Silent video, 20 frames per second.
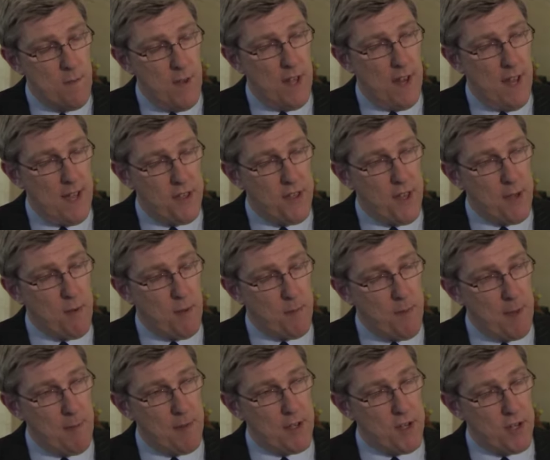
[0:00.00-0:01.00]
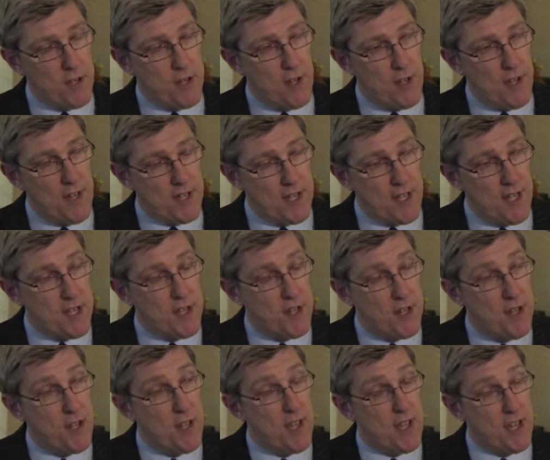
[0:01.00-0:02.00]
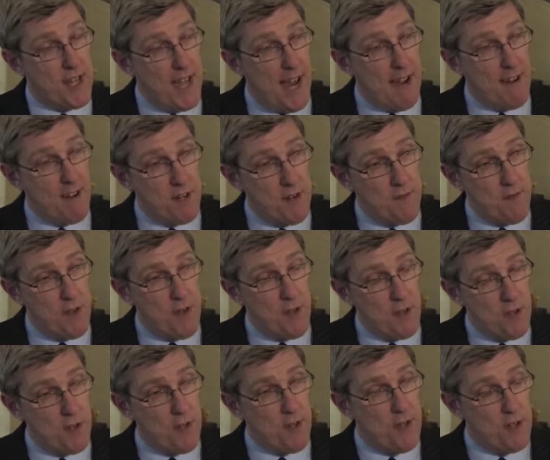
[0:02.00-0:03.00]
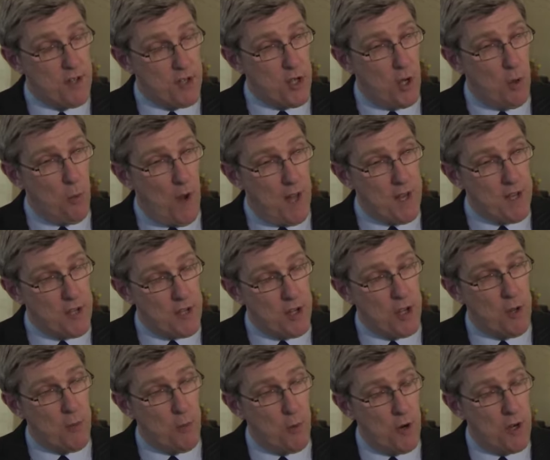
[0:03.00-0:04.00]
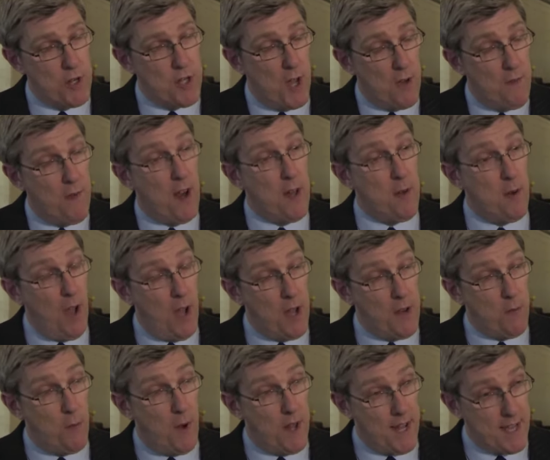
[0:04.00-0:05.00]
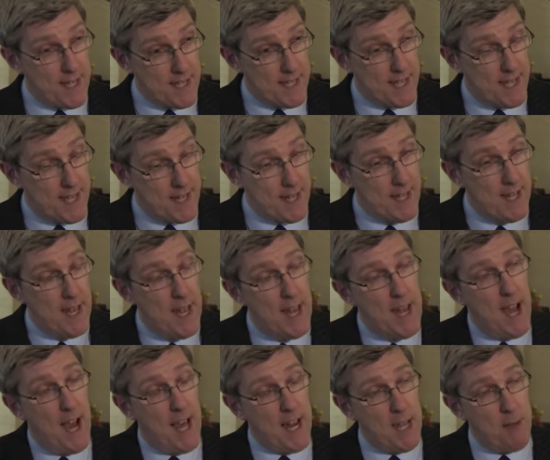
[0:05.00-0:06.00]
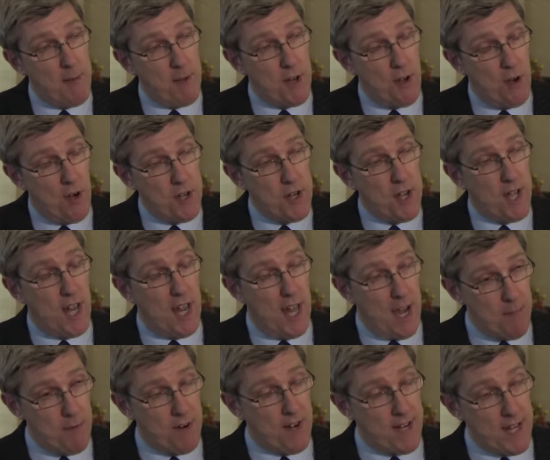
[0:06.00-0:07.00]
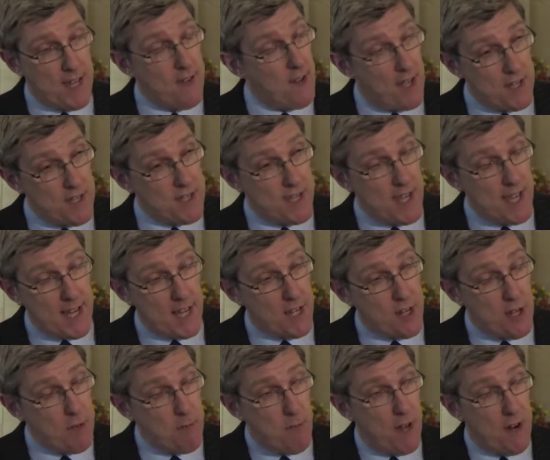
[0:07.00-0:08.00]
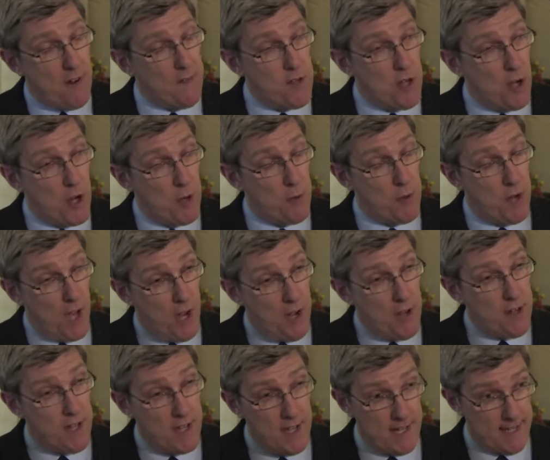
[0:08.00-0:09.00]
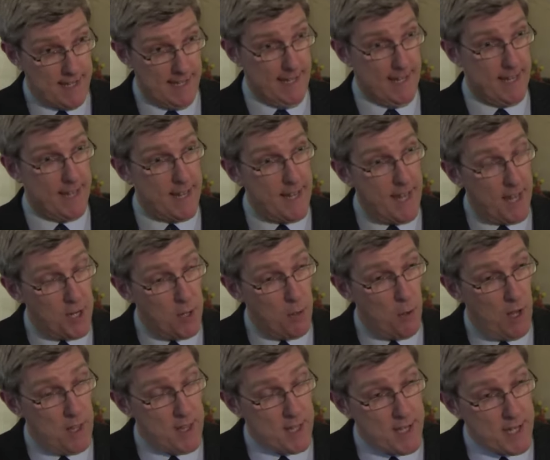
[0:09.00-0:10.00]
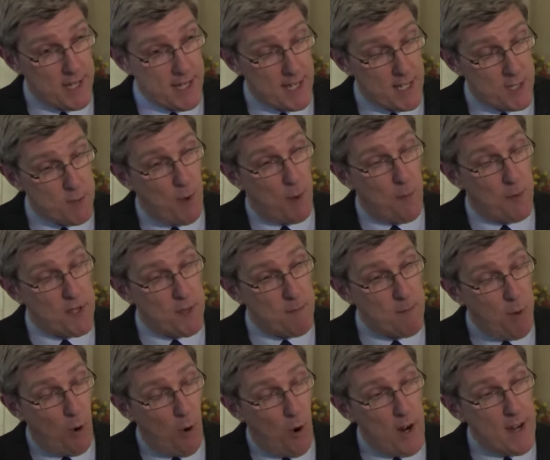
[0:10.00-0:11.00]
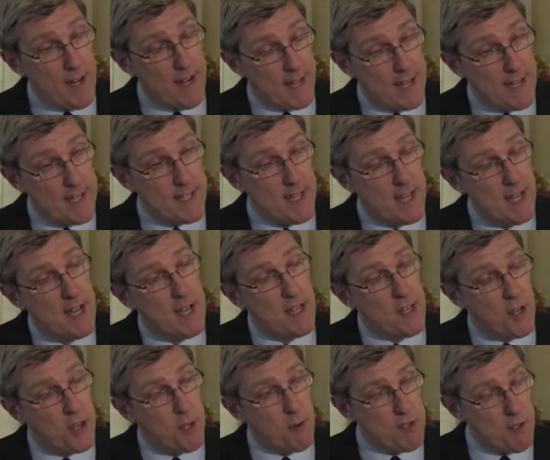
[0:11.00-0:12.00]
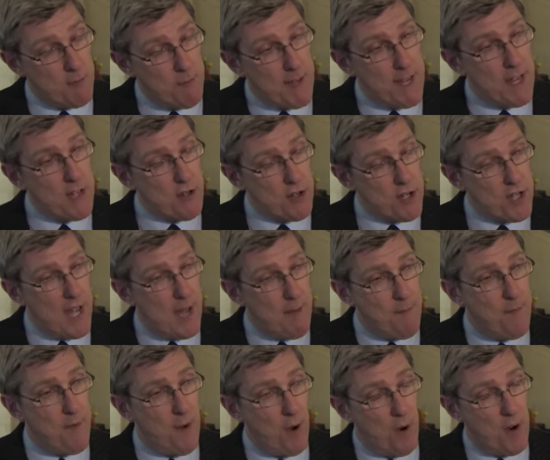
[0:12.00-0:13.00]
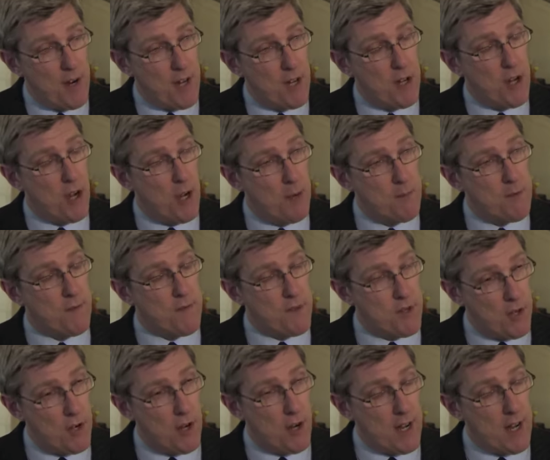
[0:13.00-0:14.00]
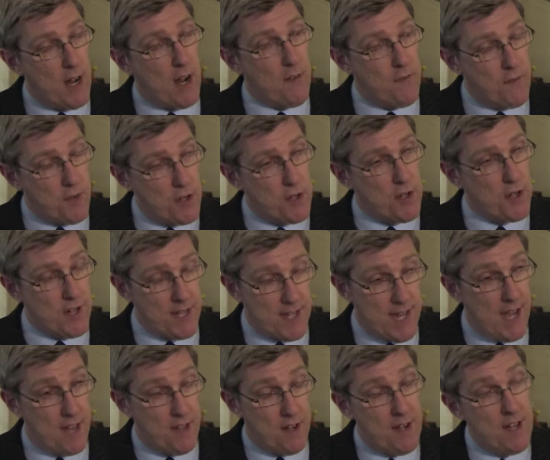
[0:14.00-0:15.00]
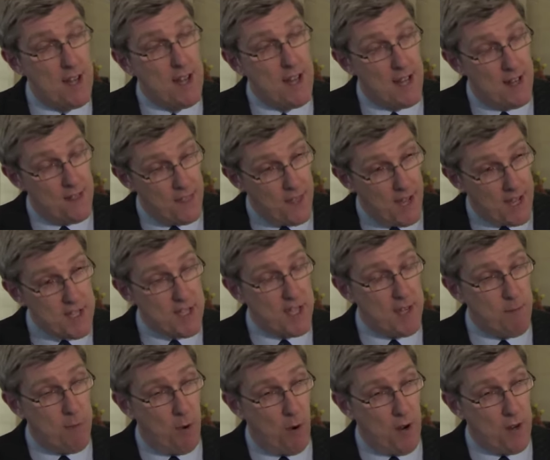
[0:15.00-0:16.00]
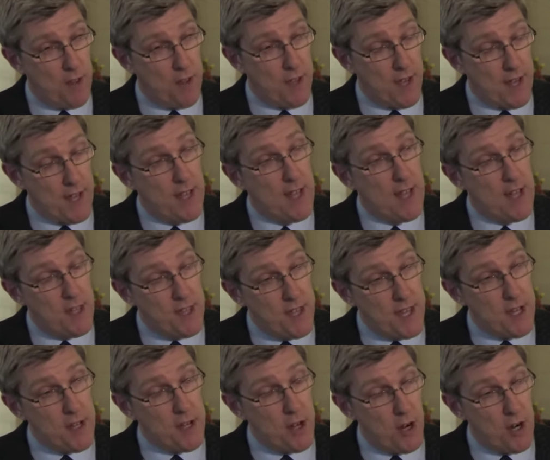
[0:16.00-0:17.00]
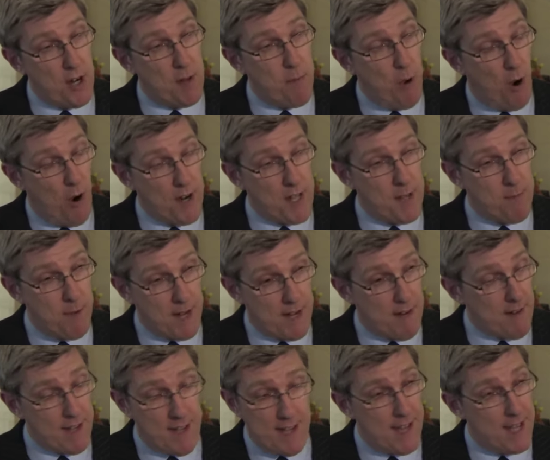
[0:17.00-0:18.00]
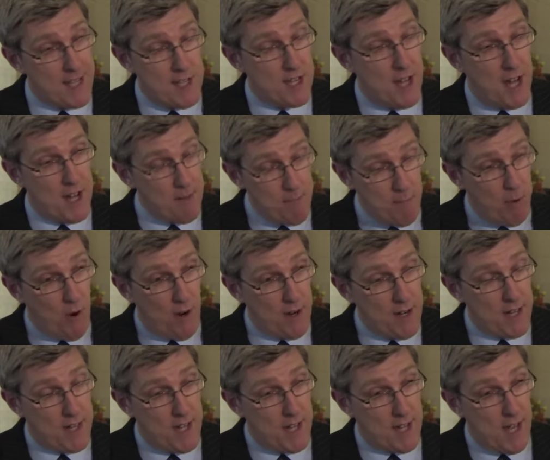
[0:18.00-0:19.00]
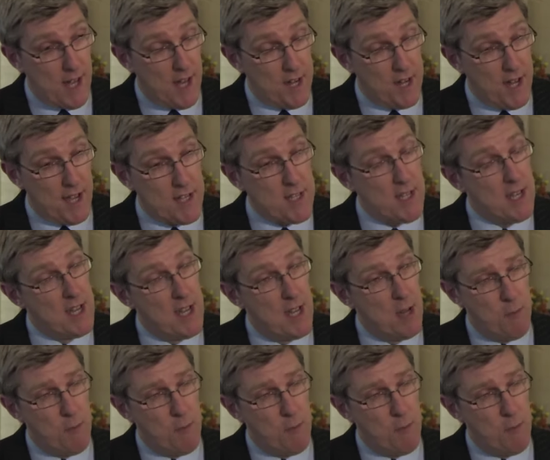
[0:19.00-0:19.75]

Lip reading: Well, I think what people should do is listen to the entire interview. So what is two words out of what I said? And I went on to elaborate on saying it didn't matter if John O'Dowd did not know all the details. What was important is that there was a major step forward in terms of sharing our future together. That's the important thing. The internal party bickering is not important in that context.